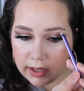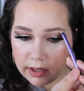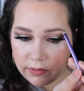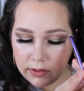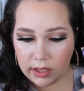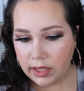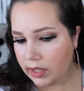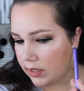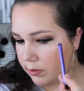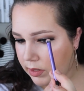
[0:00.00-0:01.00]
it definitely
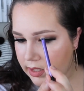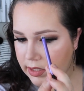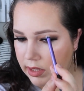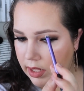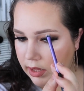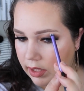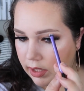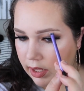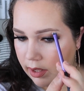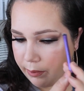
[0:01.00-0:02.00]
has, because of that like
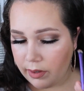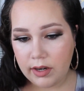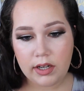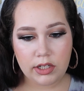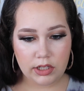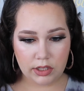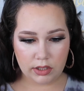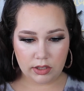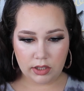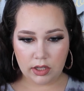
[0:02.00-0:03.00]
copperish
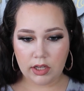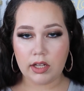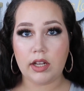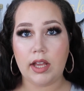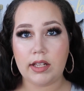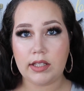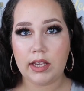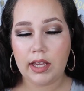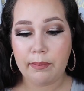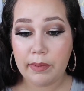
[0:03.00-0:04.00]
look, it has
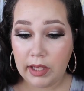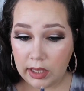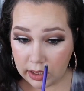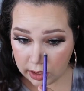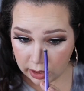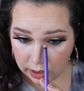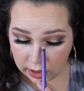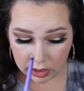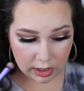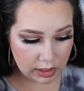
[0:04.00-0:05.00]
like a pink
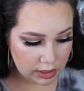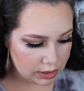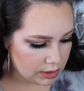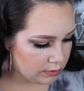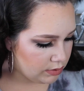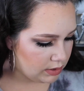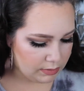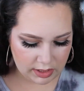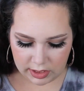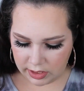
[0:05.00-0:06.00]
undertone, so I'm
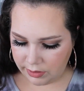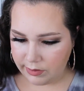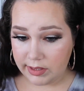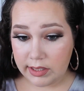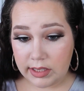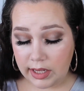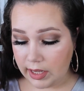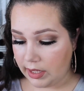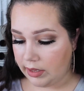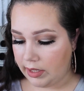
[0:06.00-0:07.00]
not going to use this to
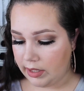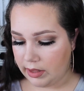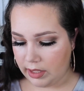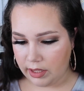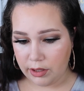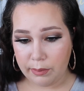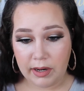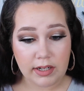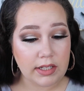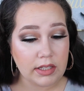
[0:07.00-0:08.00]
highlight the other
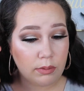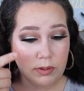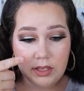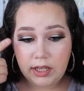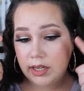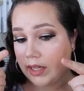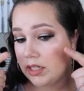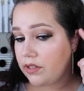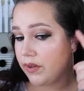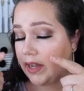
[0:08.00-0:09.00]
parts. It's really
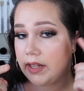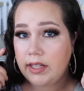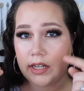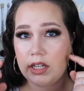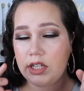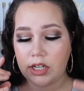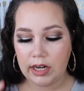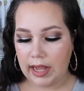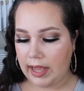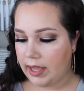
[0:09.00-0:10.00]
nice for highlighting under
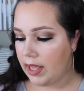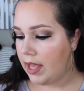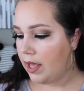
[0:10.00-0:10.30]
your eye,